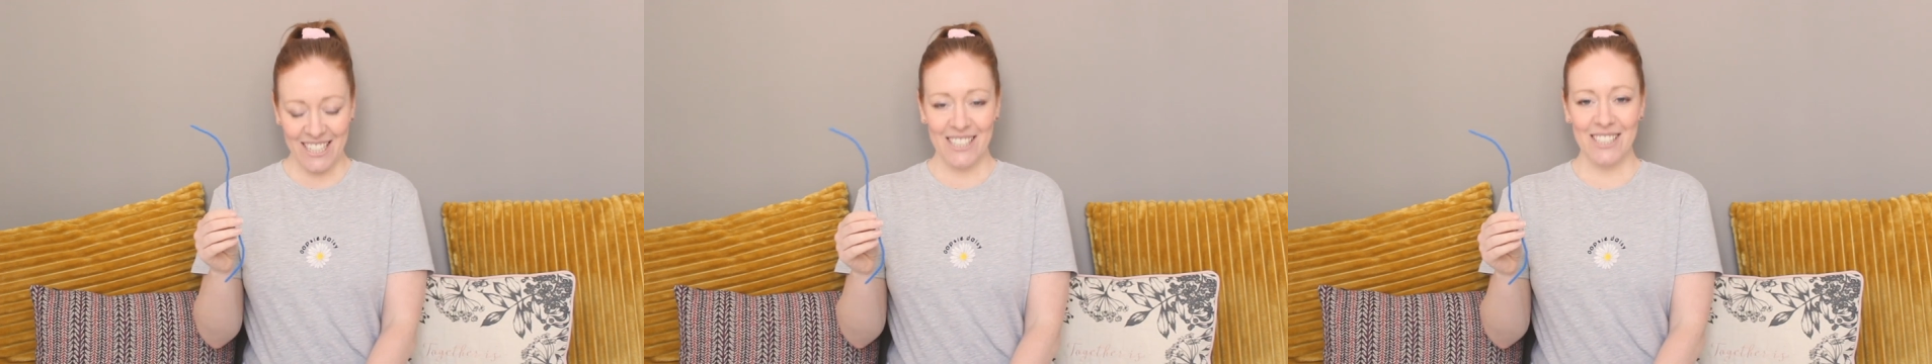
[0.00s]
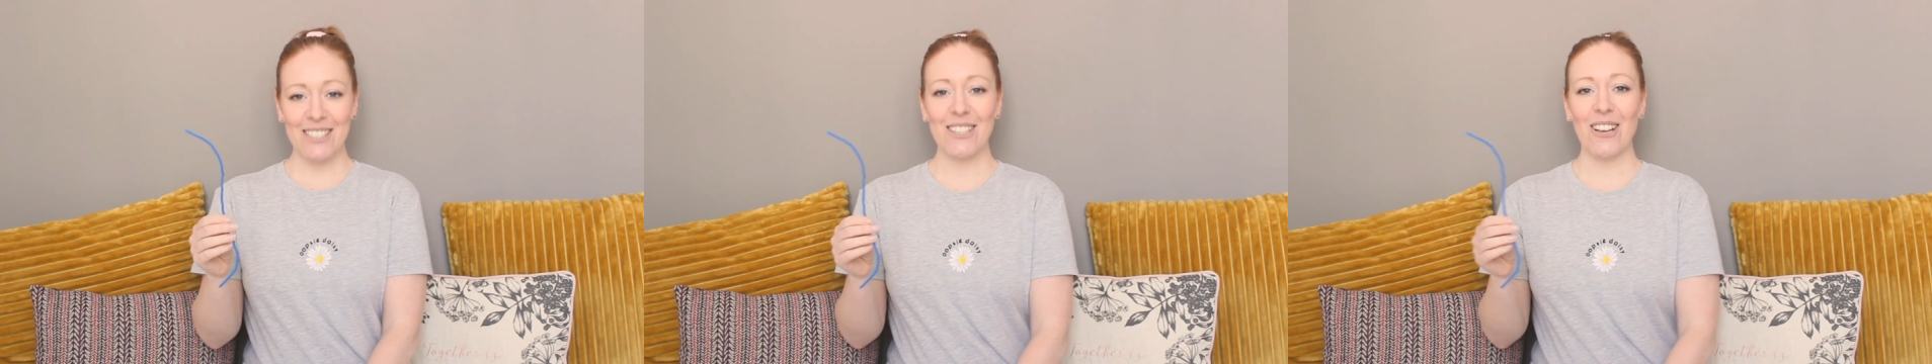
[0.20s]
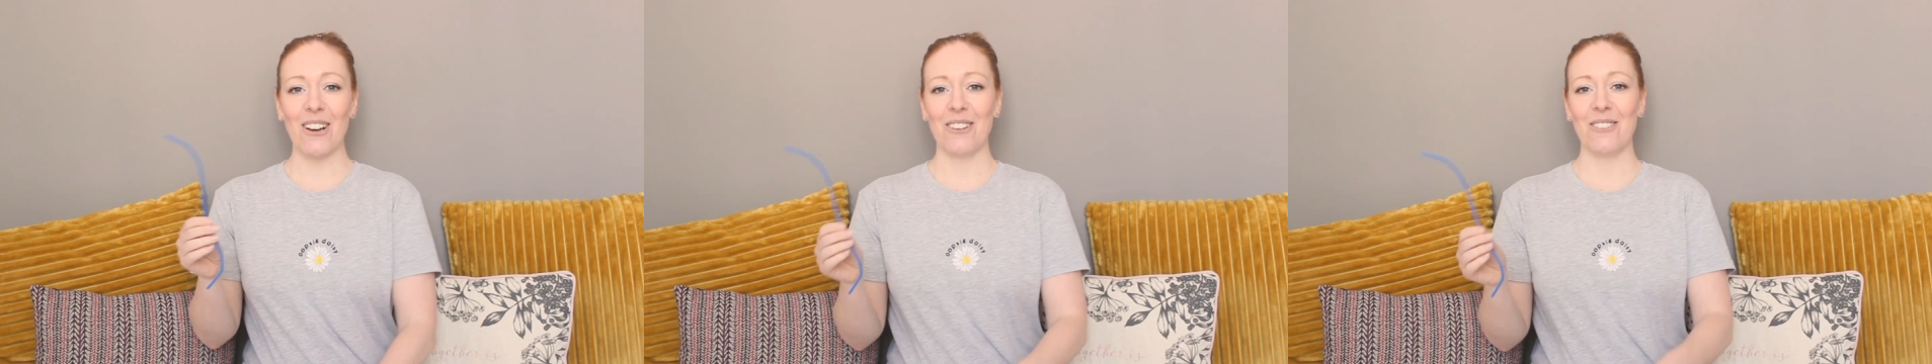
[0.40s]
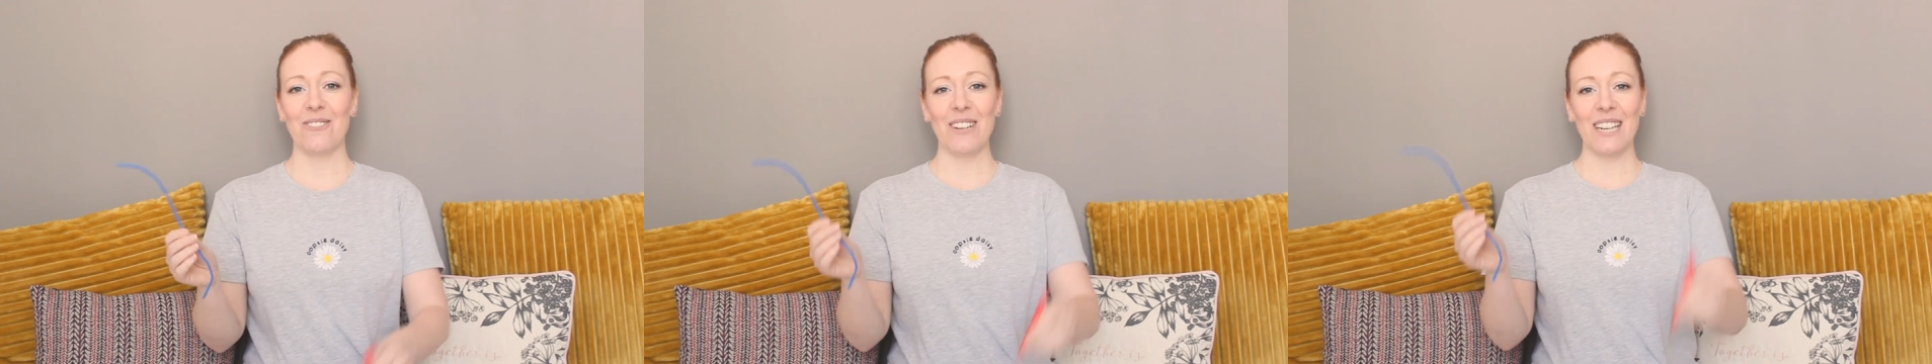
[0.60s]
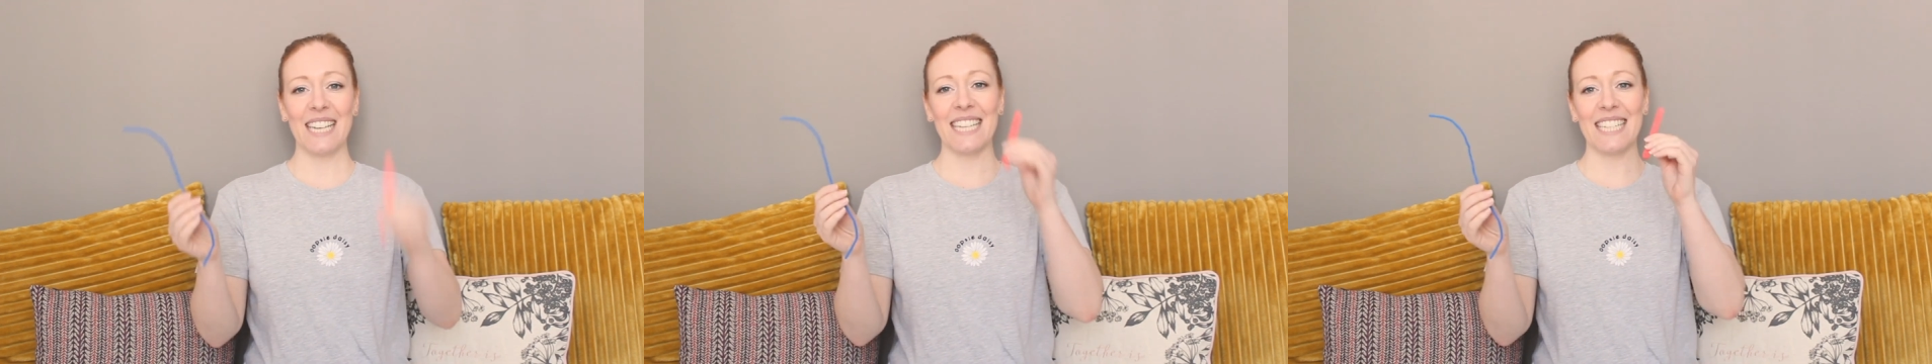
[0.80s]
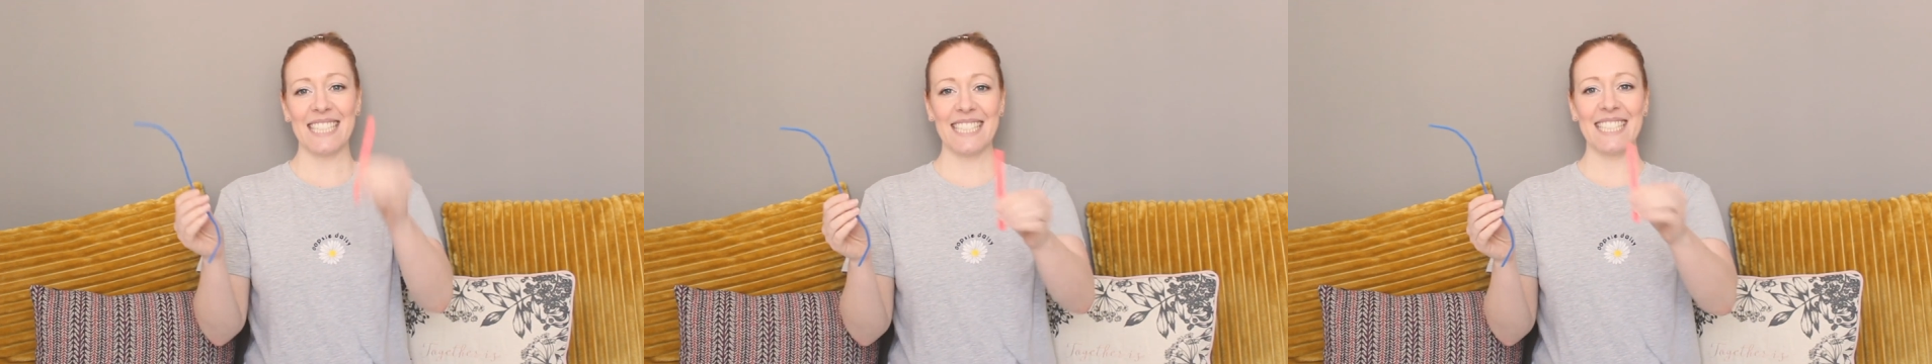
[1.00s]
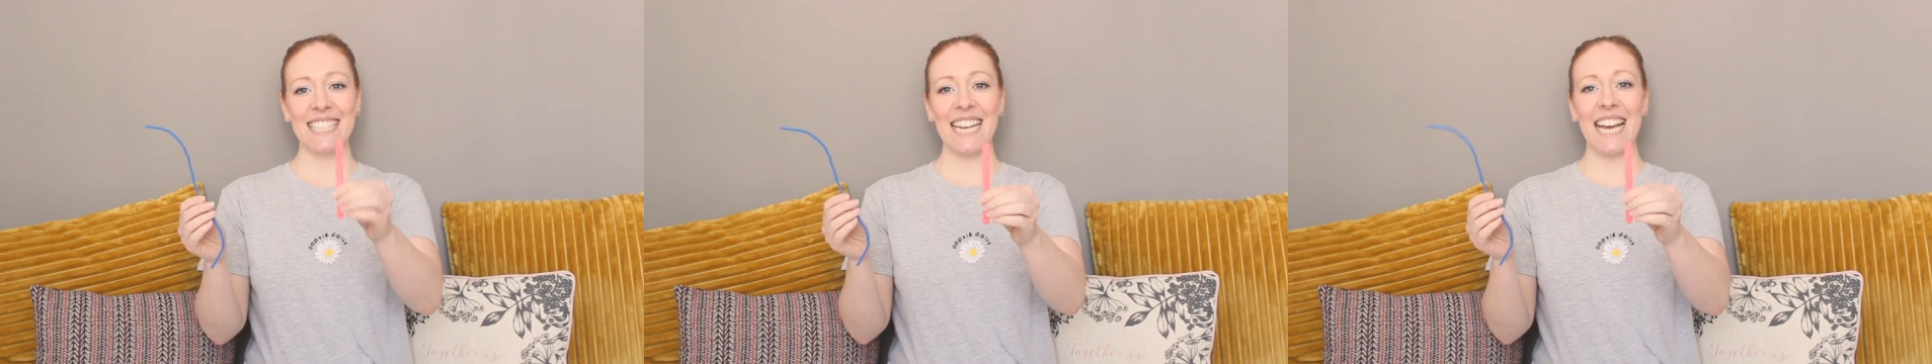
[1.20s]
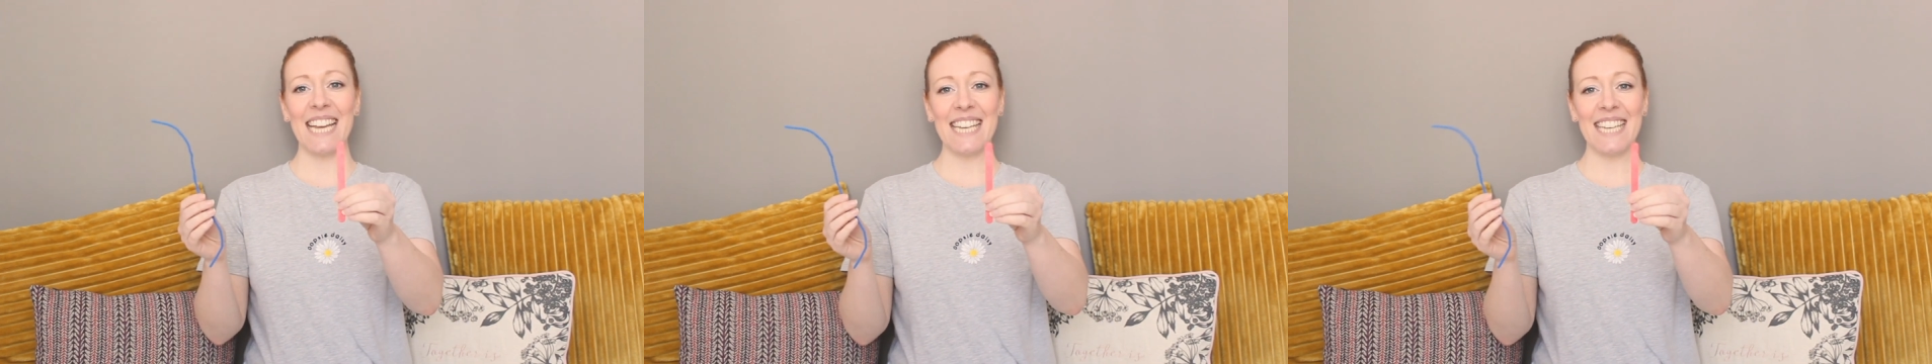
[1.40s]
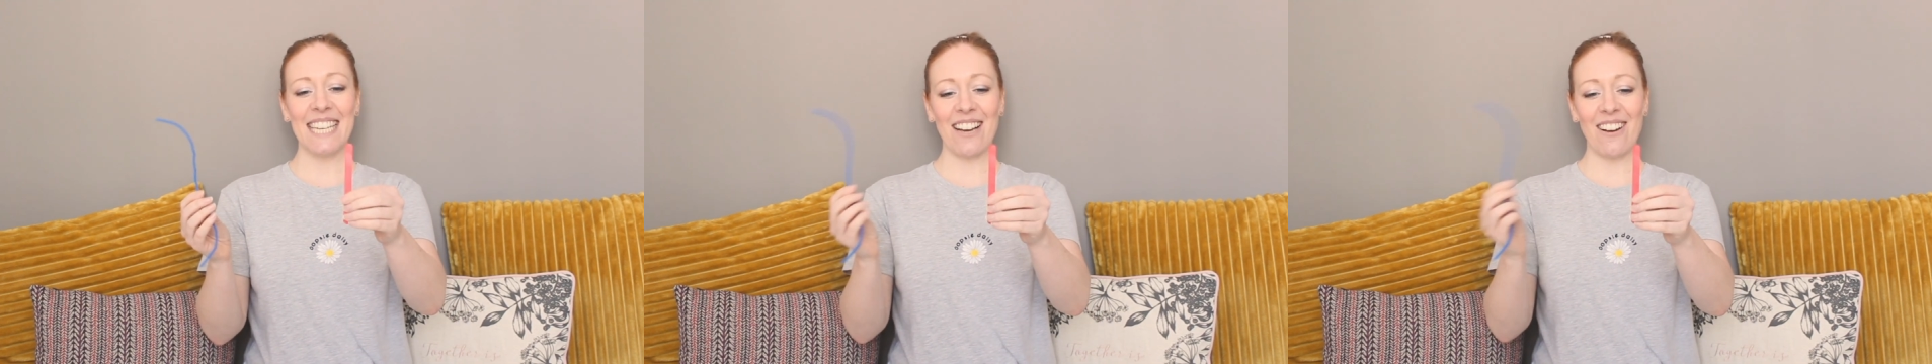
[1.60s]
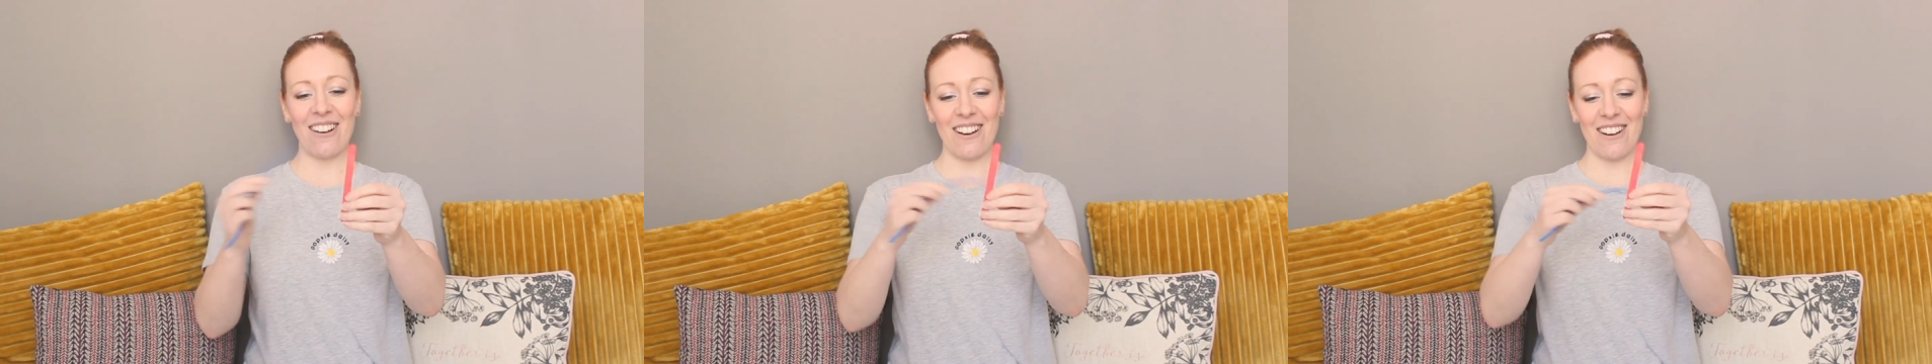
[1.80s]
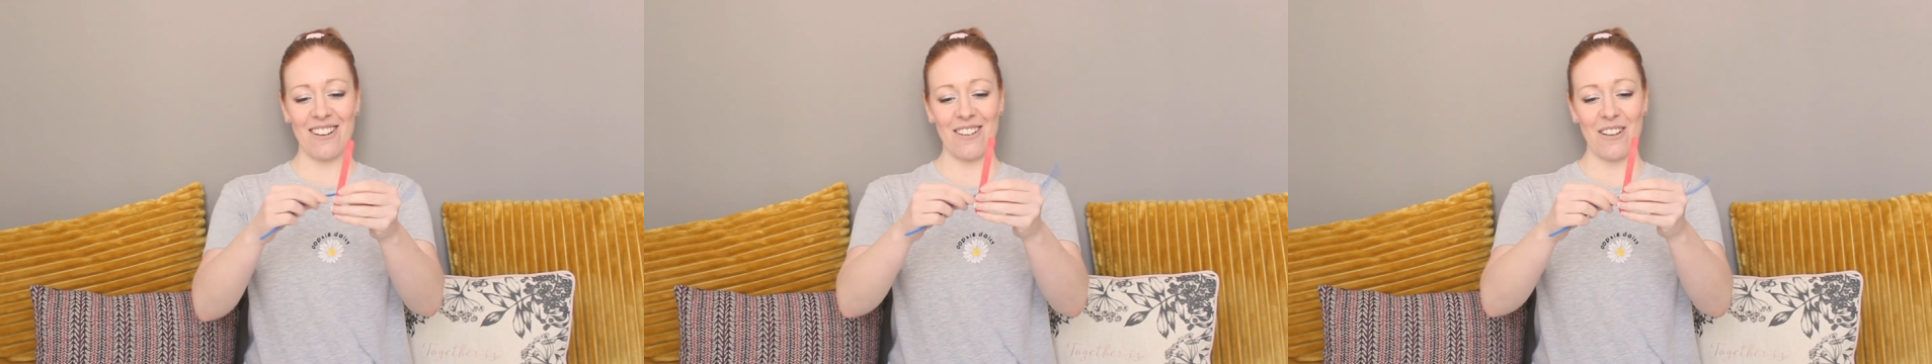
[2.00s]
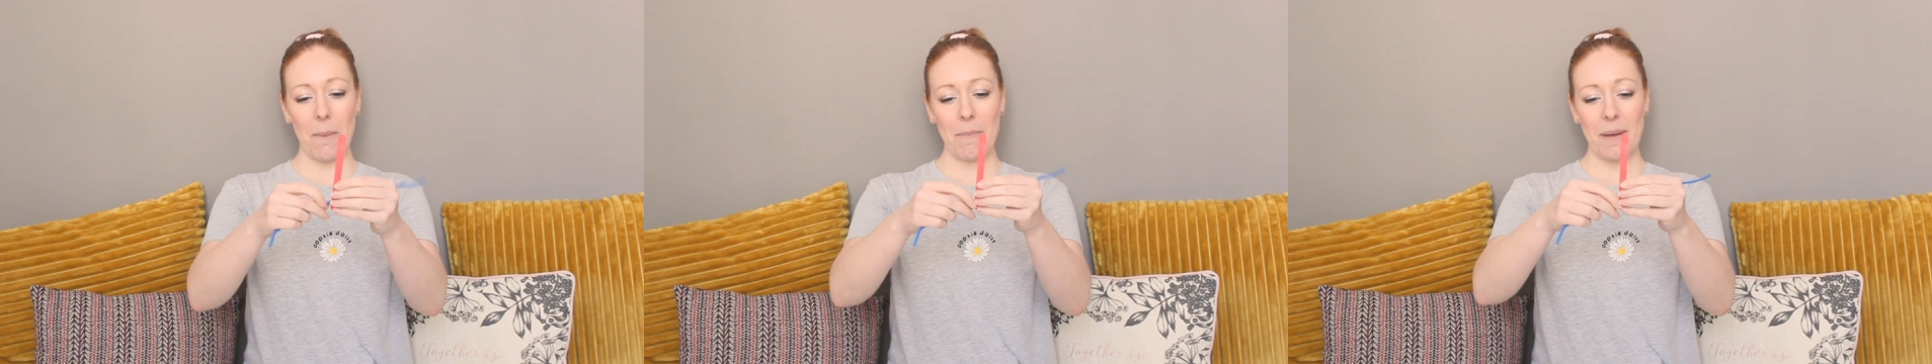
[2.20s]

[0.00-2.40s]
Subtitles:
So we're going to take our